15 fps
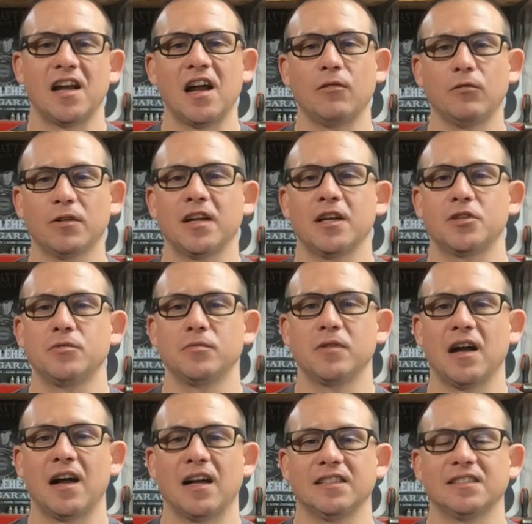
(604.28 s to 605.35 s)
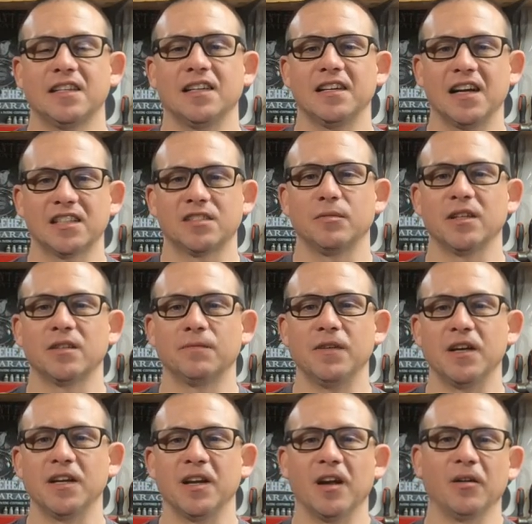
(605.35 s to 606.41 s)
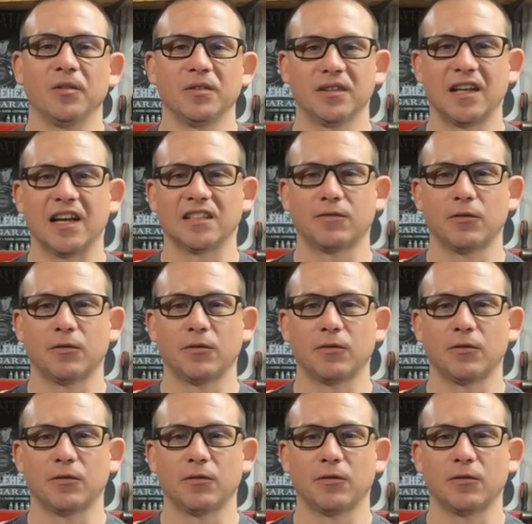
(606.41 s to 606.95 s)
I will catch you guys in next week's video. Thanks for